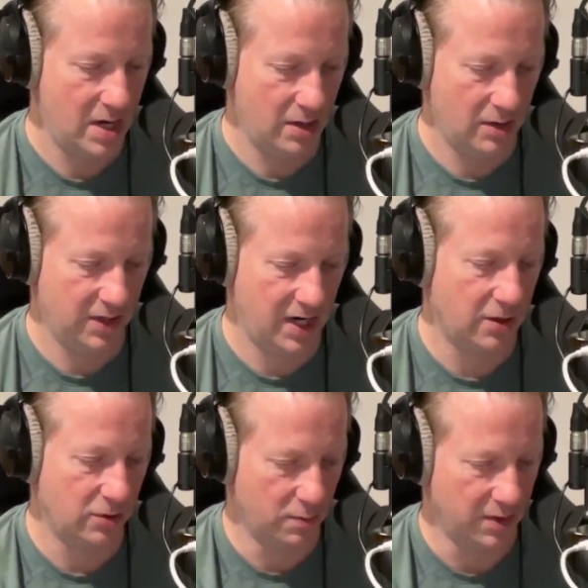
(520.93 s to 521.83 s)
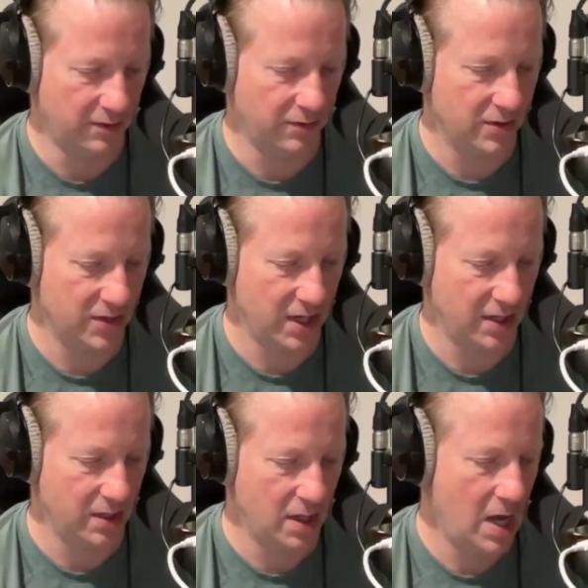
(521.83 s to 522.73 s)
Let's get out of looping for a
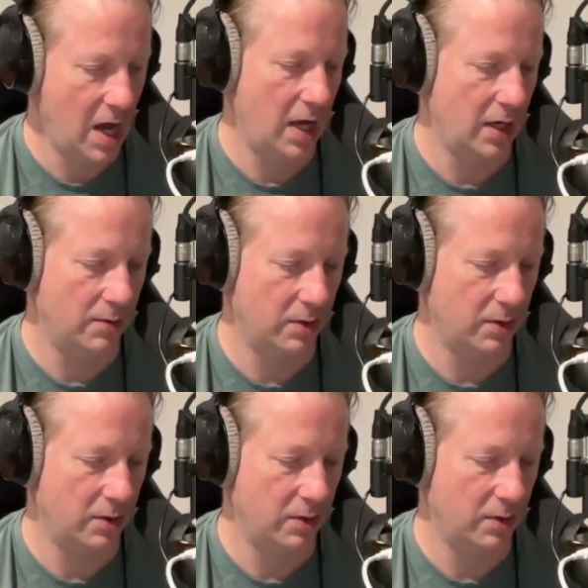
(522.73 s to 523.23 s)
second. And